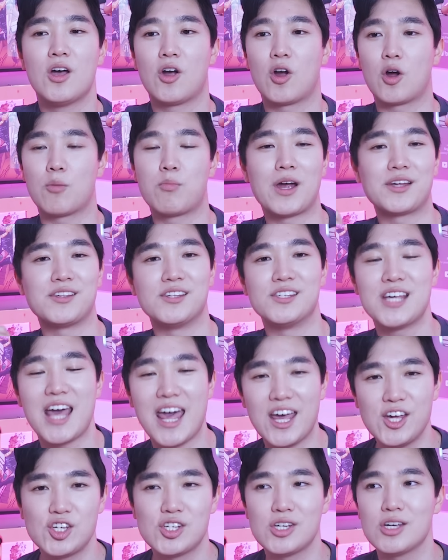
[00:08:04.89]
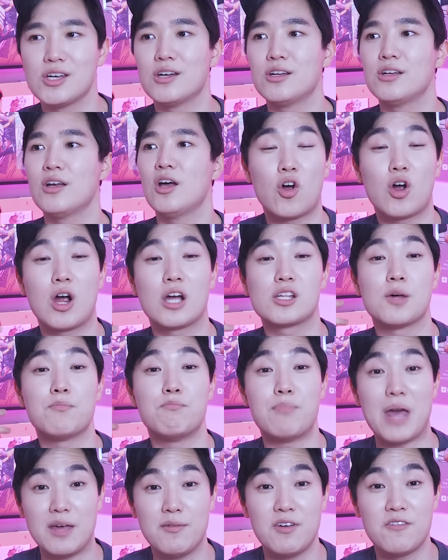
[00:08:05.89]
her presentation, her as a
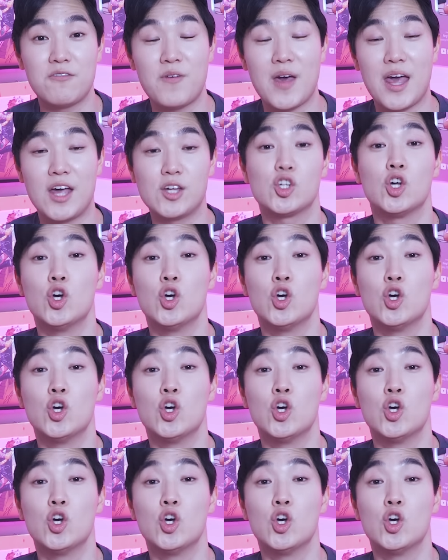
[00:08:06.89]
baby face.